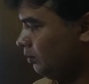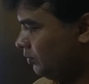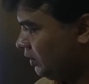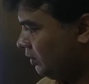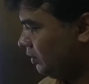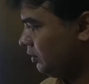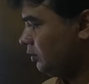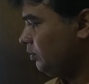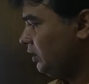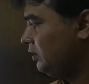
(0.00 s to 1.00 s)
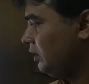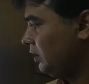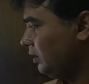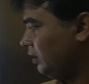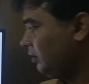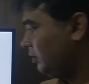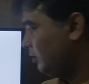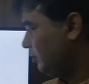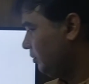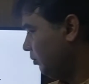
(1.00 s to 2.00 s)
bee is busier than
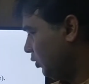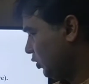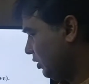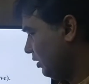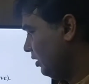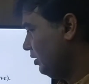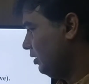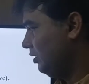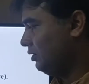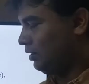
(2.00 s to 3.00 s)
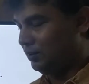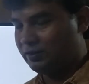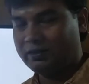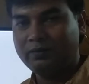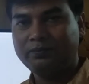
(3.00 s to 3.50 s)
most other insects.